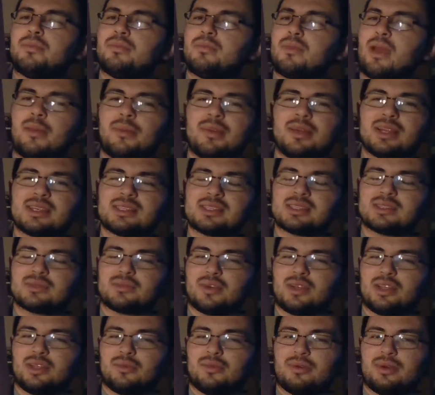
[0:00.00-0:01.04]
Maybe this is
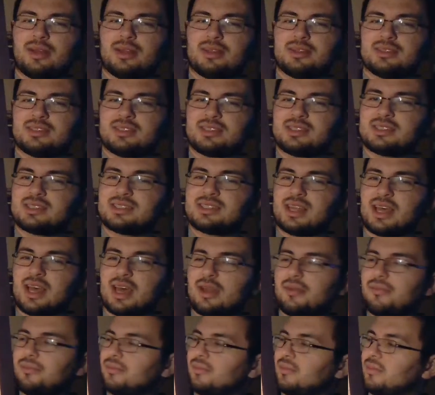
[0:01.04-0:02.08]
one of the ones
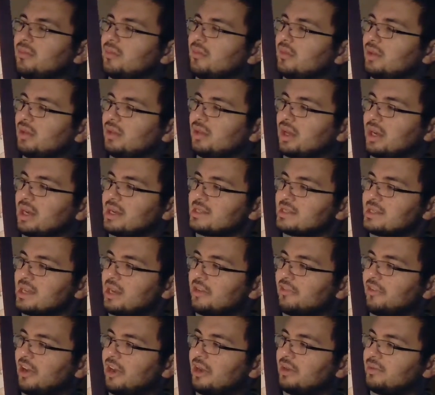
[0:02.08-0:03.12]
that, like I
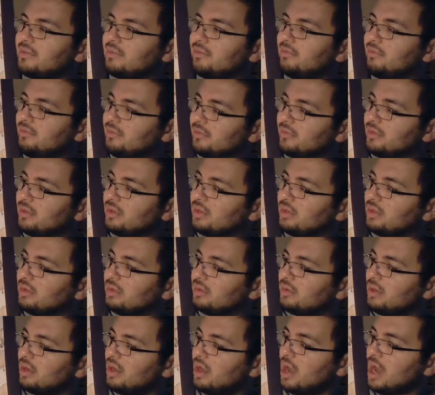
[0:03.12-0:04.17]
said, if I'd
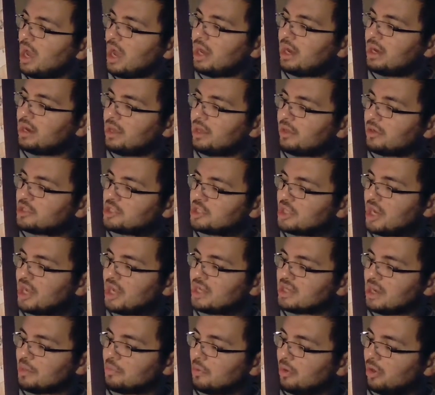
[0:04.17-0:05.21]
had another
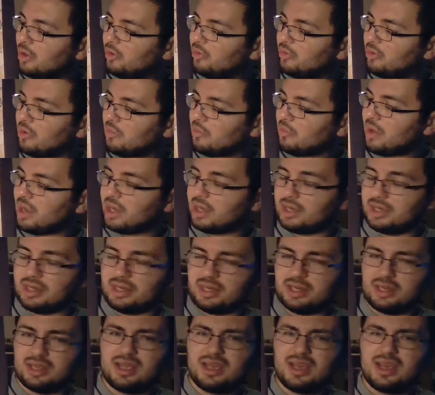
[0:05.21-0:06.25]
chance, I probably would remake
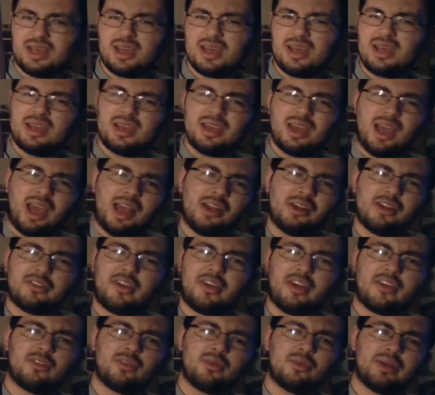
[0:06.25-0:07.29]
it. I don't know if
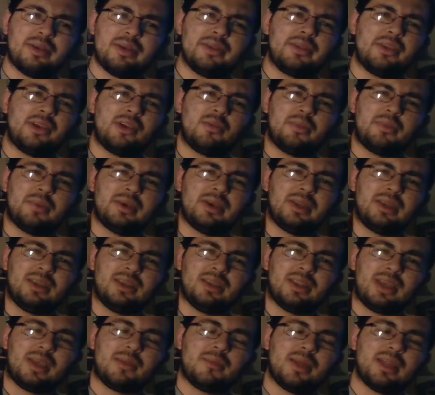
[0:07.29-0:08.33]
I ever will, though, but
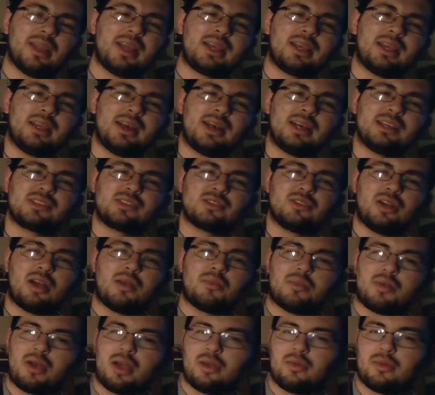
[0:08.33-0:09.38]
like I meant like in high school,
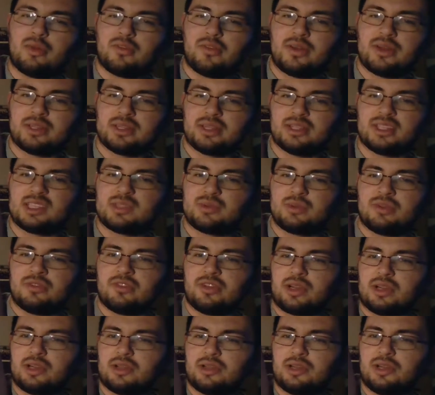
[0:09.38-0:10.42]
I probably would have redone this one if
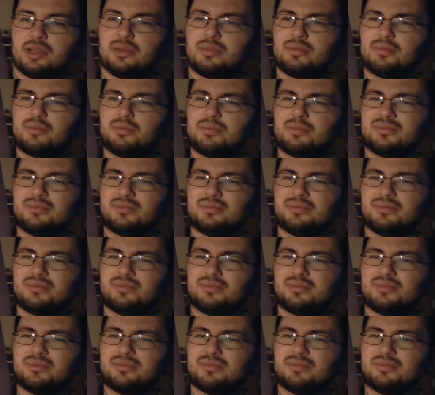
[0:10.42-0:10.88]
I could.